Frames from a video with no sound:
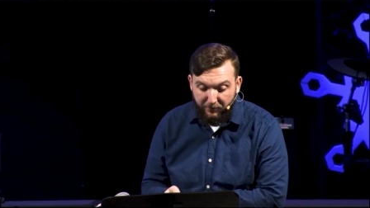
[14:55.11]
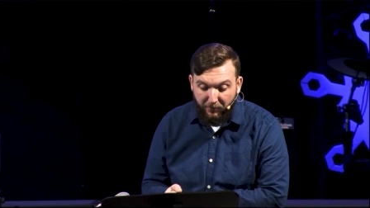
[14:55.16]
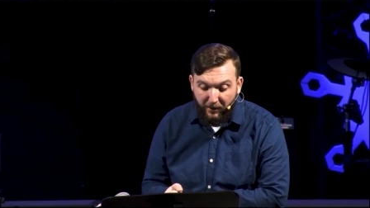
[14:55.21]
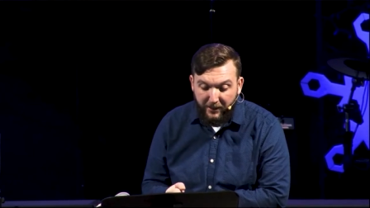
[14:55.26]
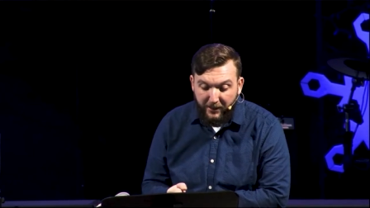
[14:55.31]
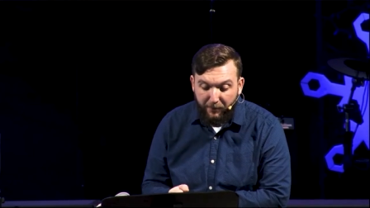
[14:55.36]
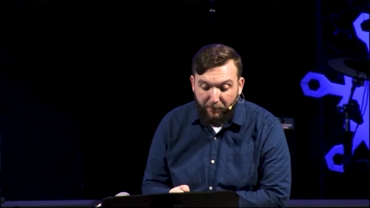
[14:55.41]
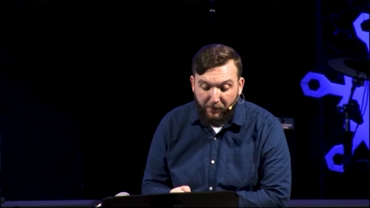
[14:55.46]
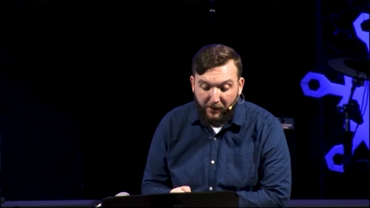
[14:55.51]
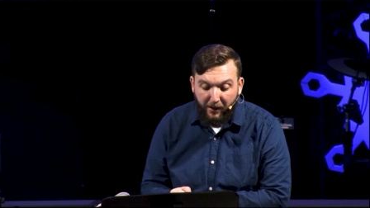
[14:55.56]
And
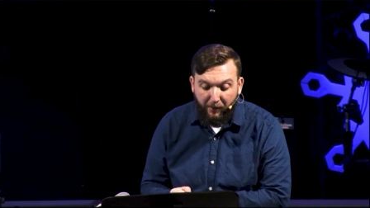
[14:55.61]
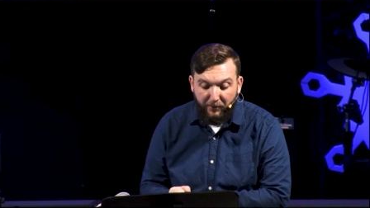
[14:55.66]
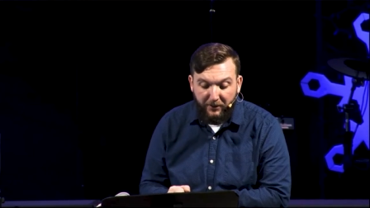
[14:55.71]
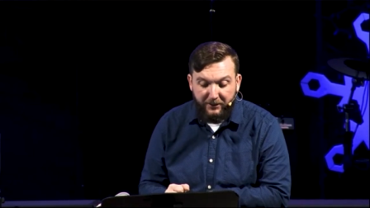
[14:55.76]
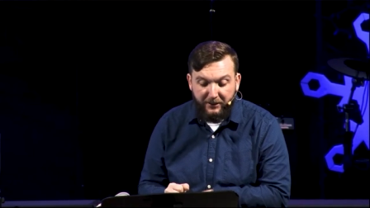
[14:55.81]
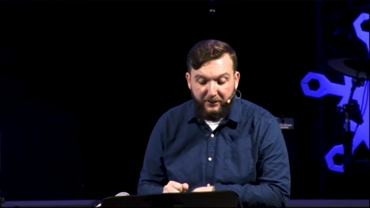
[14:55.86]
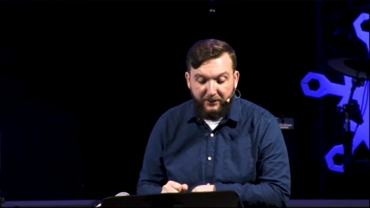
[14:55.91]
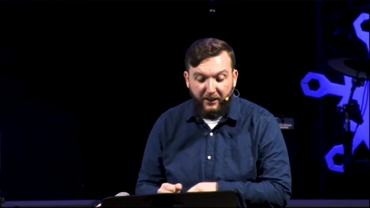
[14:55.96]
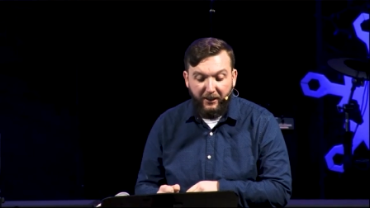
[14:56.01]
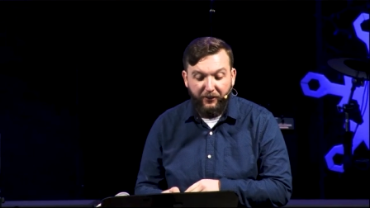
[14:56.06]
money
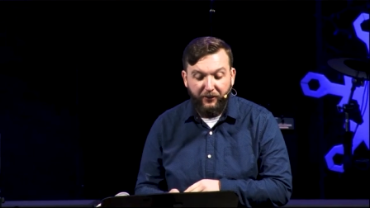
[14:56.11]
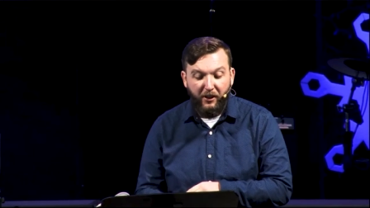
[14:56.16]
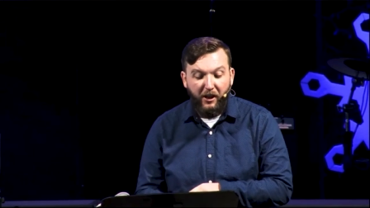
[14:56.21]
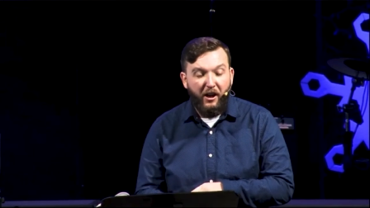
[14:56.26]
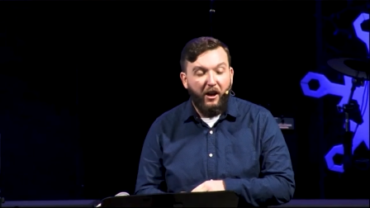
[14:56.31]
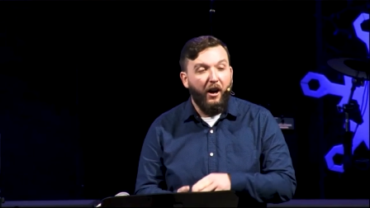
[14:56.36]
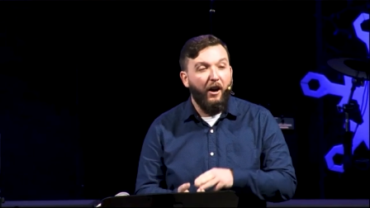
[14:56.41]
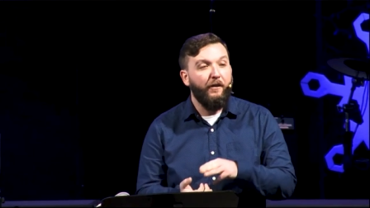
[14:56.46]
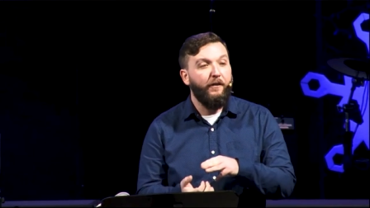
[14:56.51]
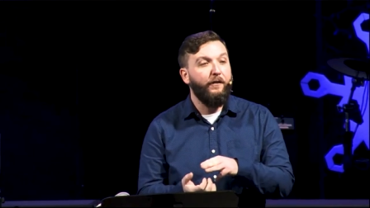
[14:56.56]
promises us
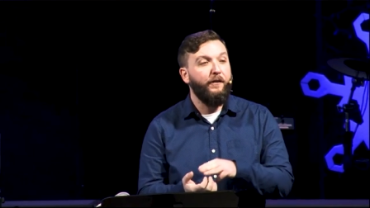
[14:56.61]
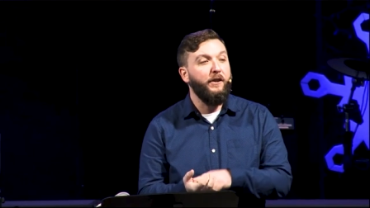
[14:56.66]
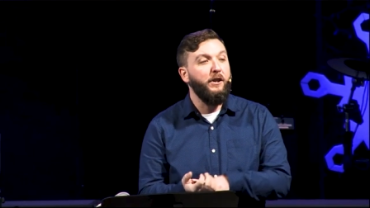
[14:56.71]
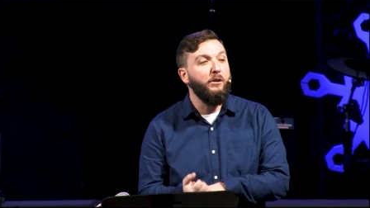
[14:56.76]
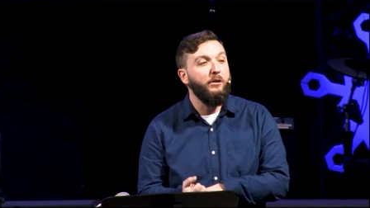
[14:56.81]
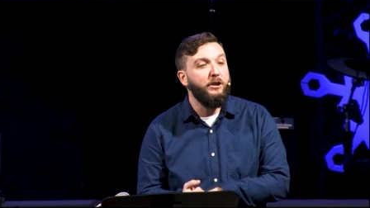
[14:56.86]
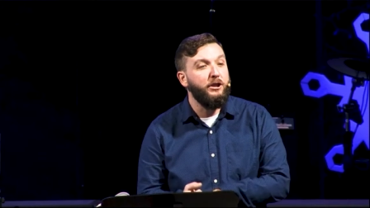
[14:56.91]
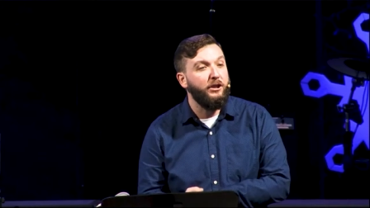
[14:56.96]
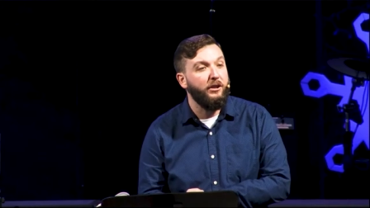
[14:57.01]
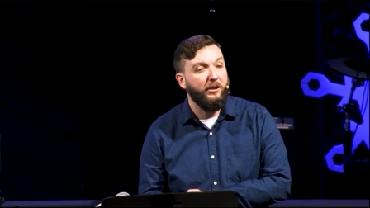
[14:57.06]
a
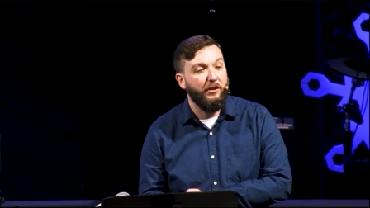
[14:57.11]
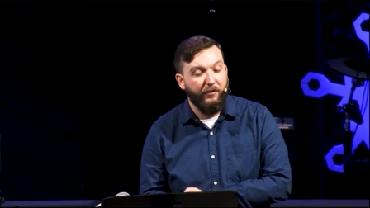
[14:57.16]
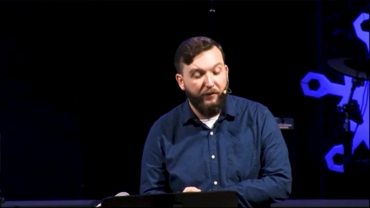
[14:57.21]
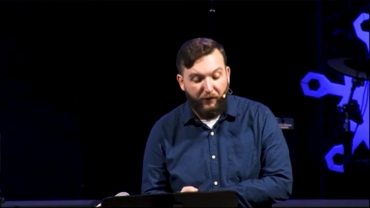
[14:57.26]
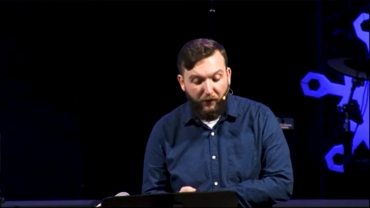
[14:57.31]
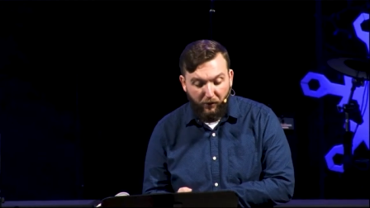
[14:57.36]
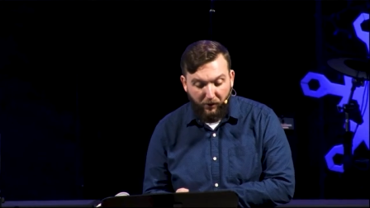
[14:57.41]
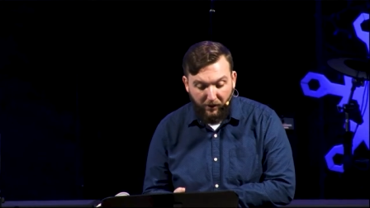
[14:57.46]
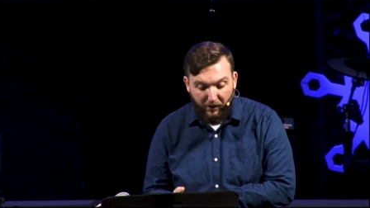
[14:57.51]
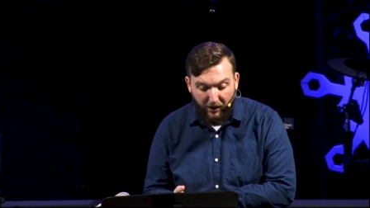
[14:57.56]
future
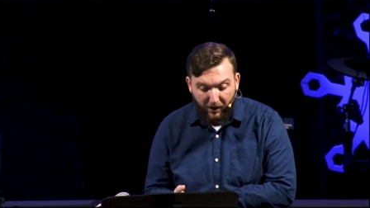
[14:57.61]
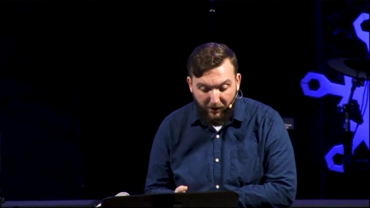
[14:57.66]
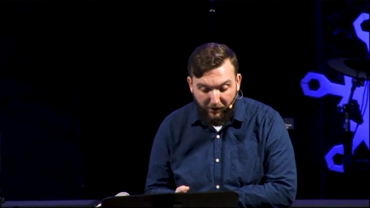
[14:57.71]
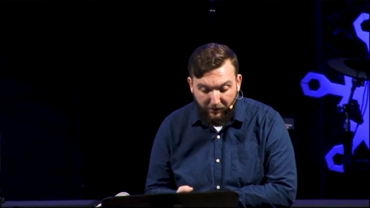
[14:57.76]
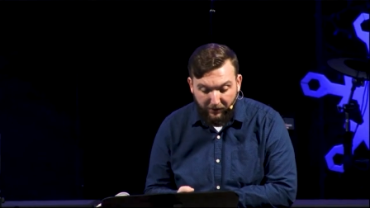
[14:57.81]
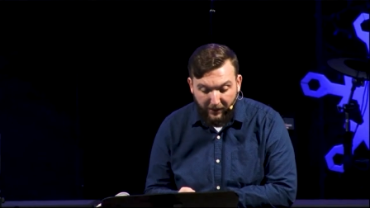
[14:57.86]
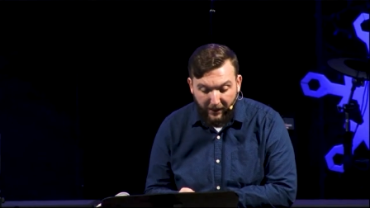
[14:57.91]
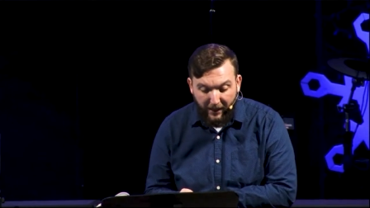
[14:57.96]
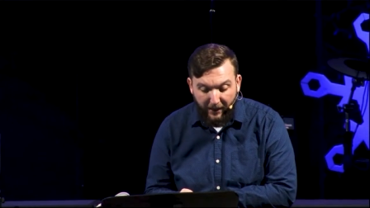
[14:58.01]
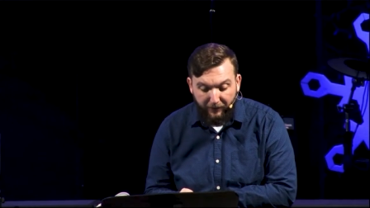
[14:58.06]
for
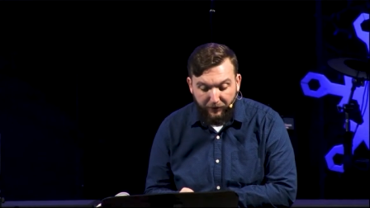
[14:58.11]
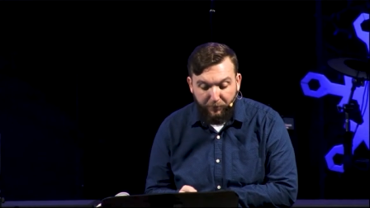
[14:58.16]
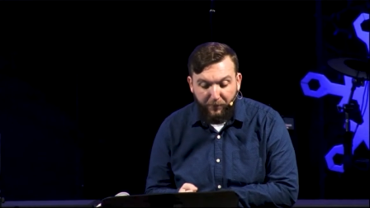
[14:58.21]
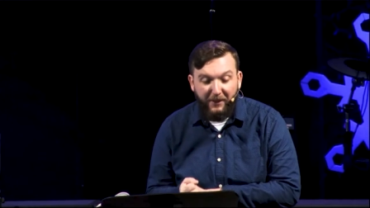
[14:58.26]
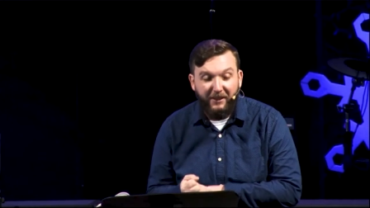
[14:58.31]
our lives.